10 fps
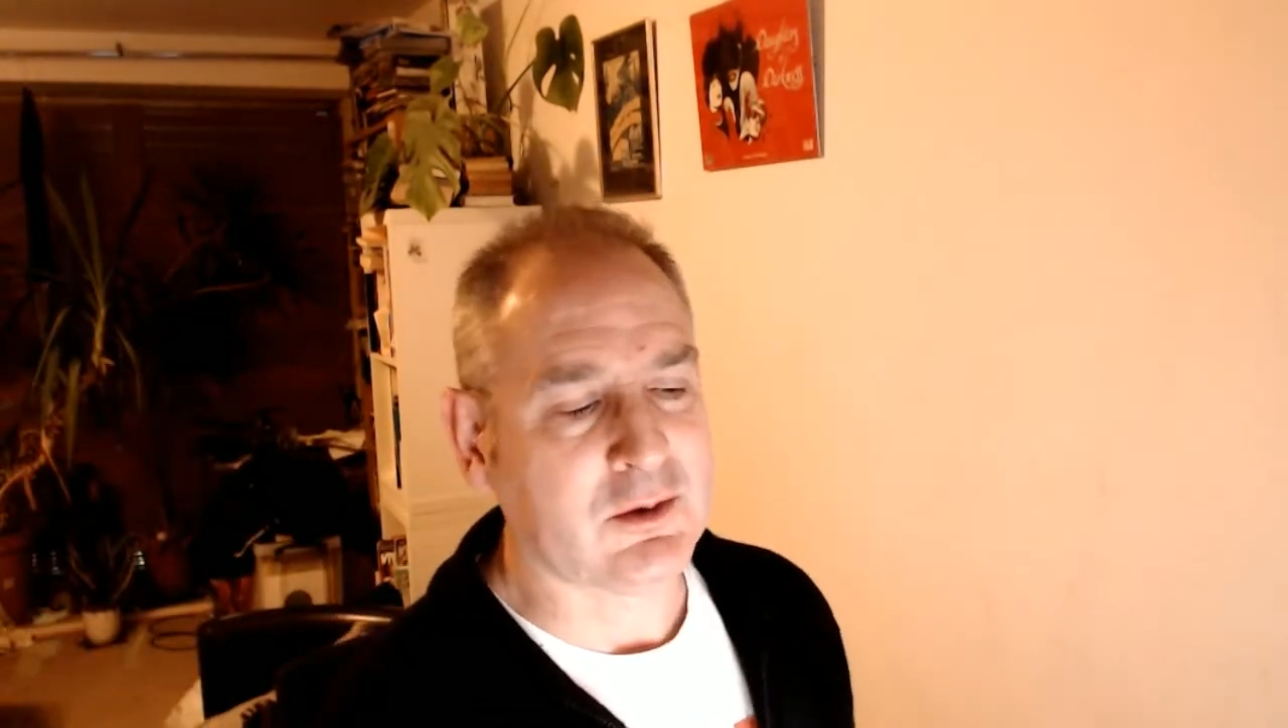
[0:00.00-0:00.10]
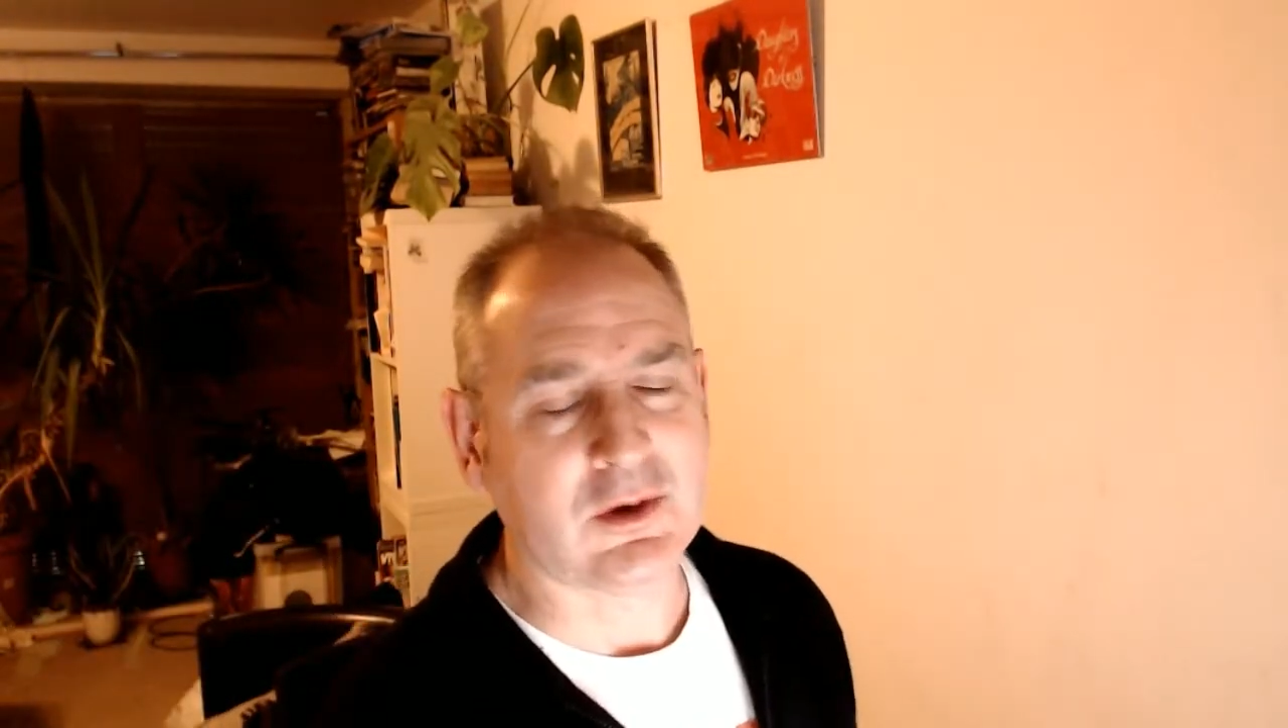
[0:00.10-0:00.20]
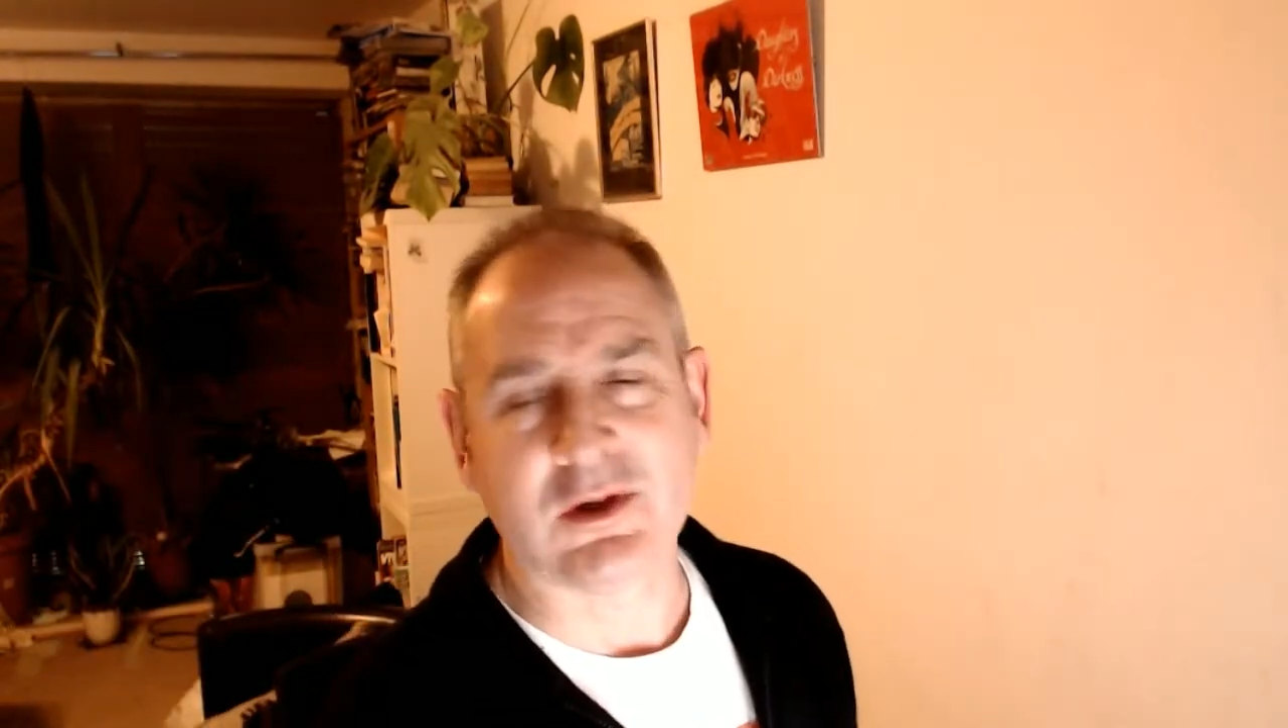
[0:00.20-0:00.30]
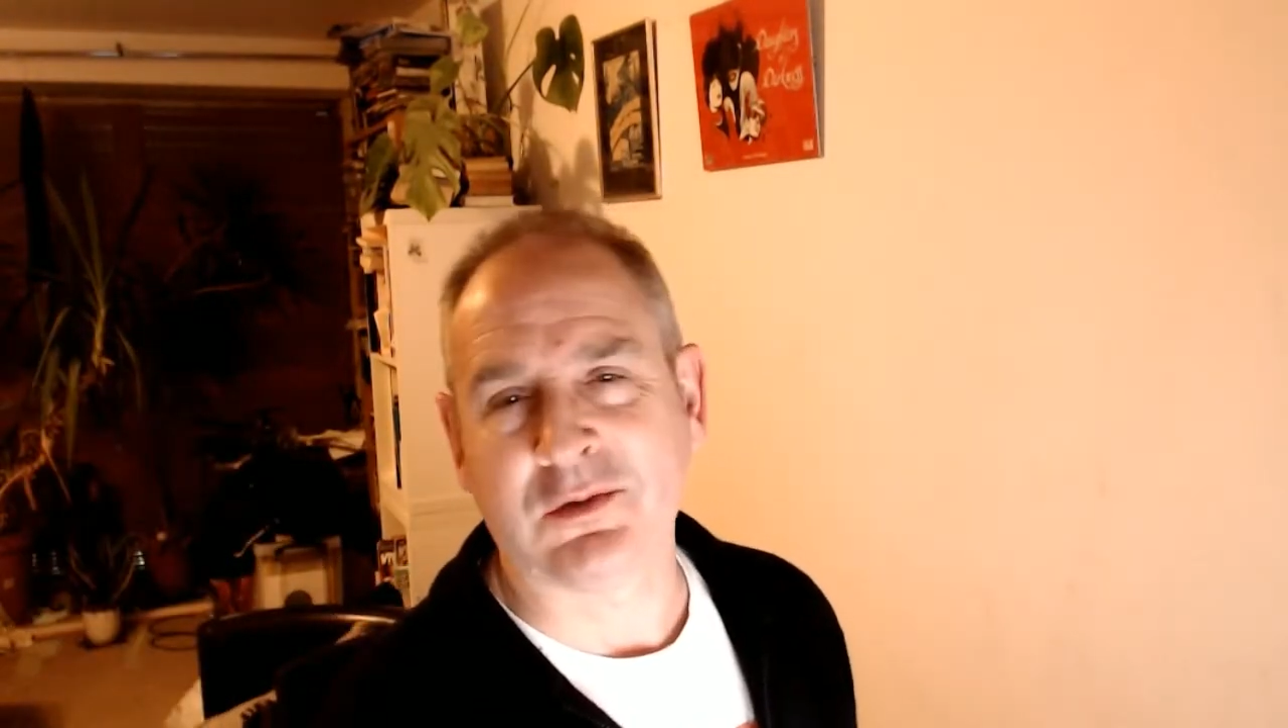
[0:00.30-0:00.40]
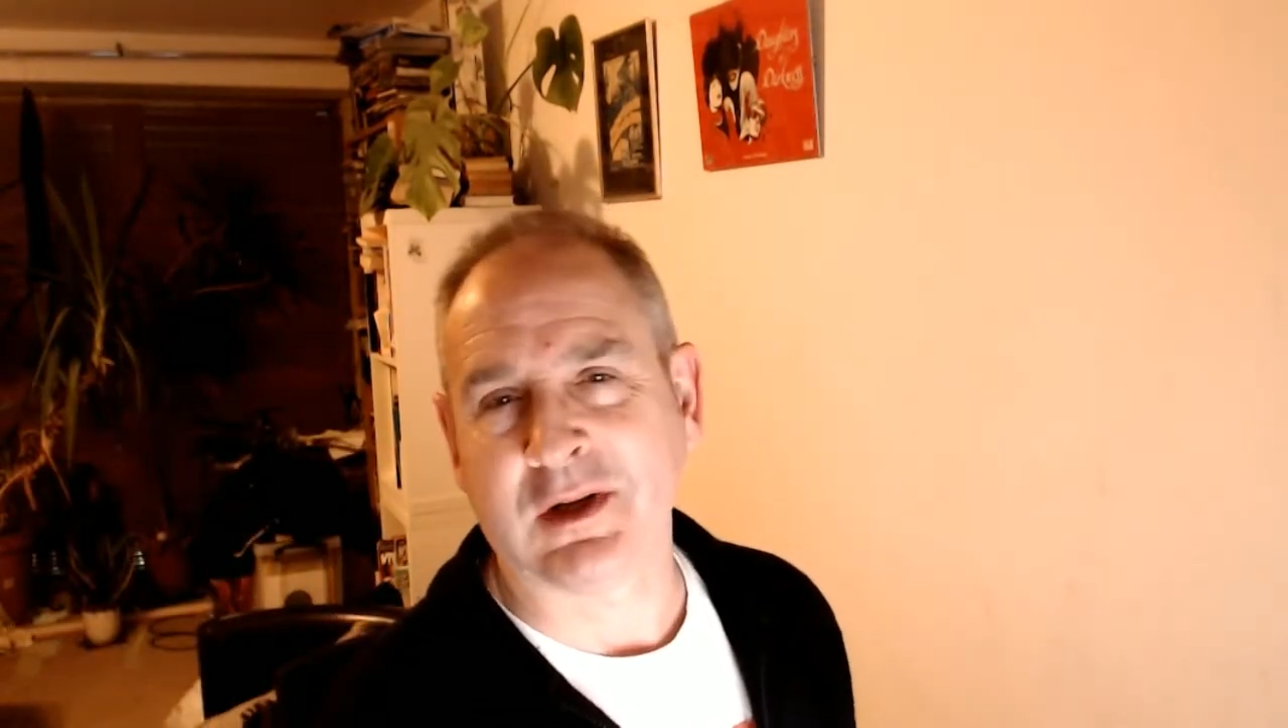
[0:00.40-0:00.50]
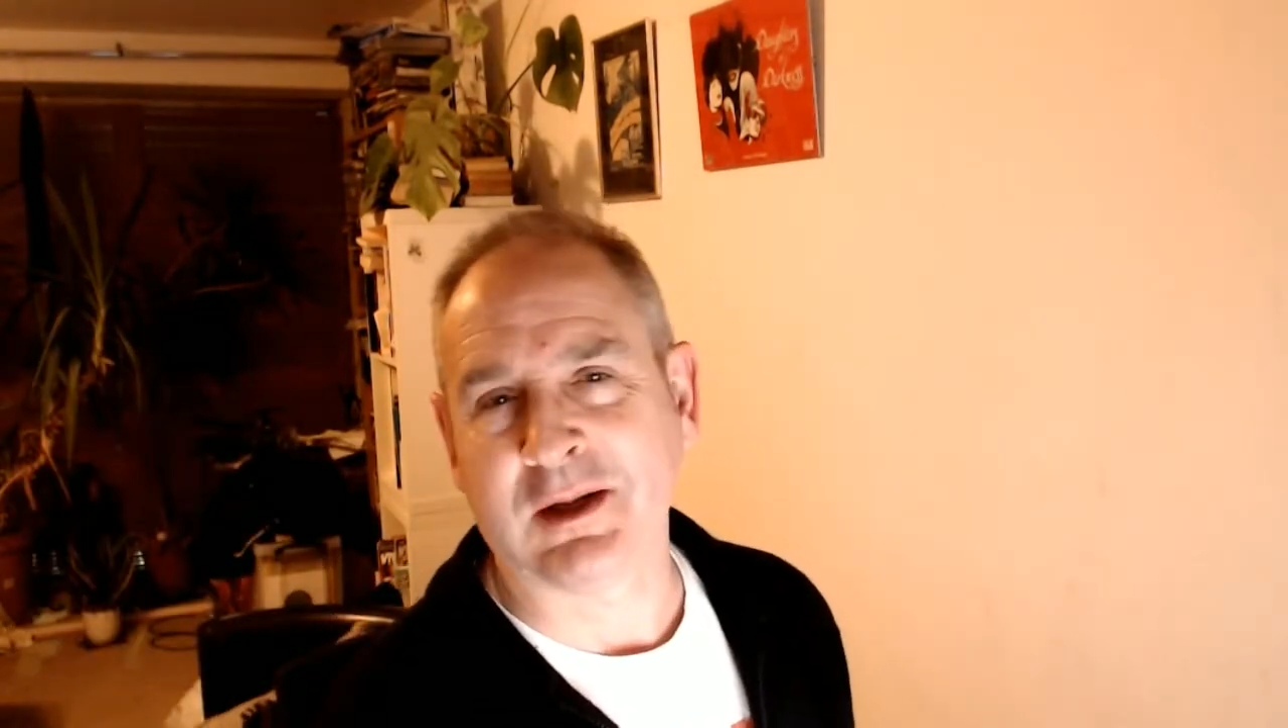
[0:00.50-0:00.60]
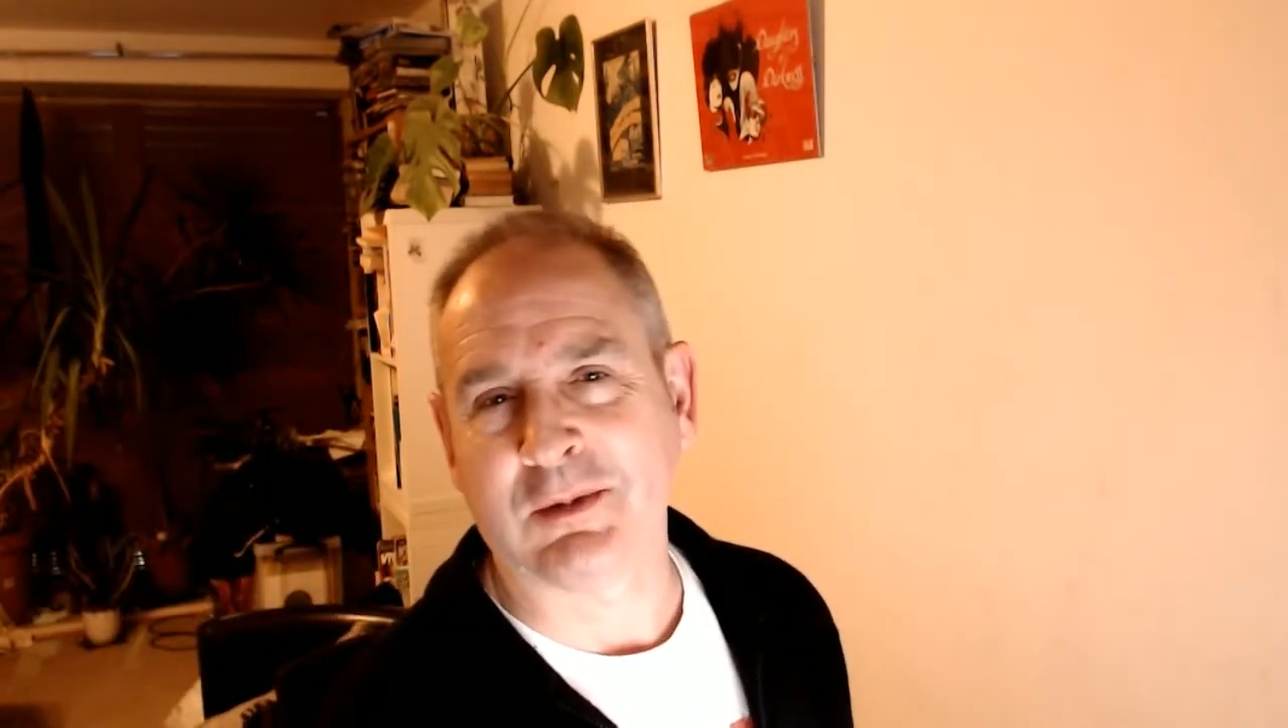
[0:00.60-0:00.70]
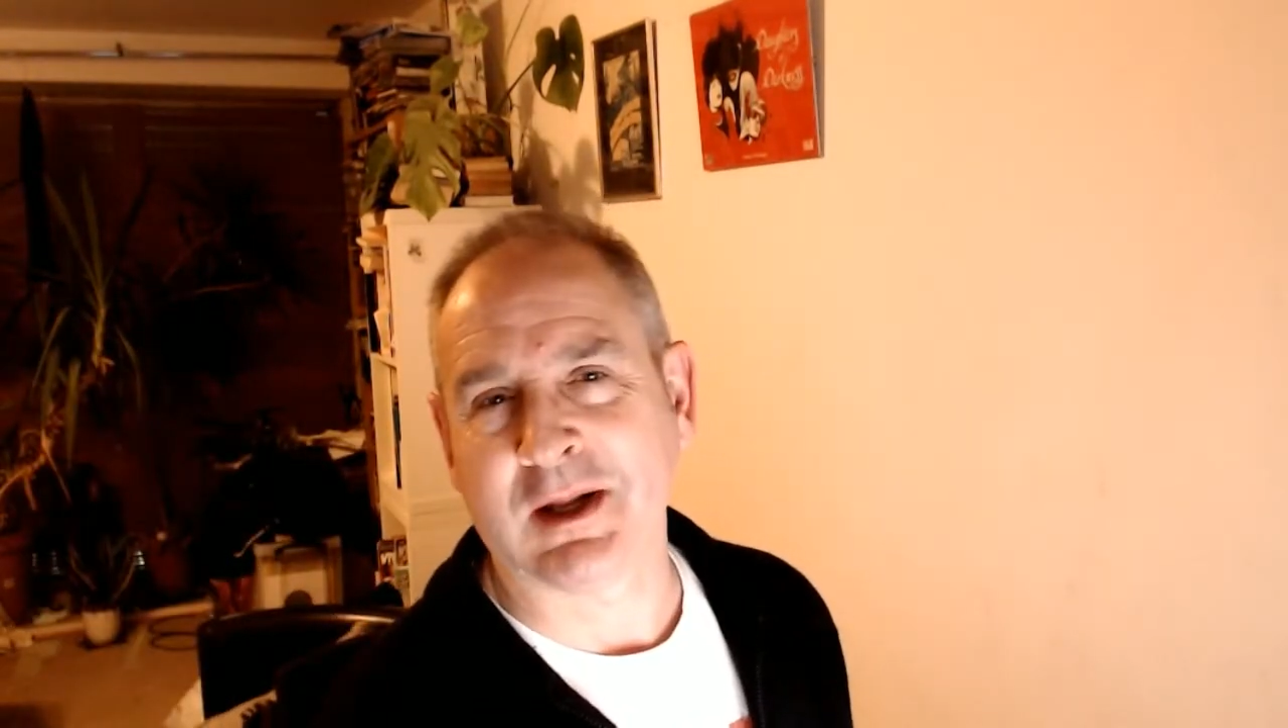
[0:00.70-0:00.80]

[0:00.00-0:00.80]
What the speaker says: if anyone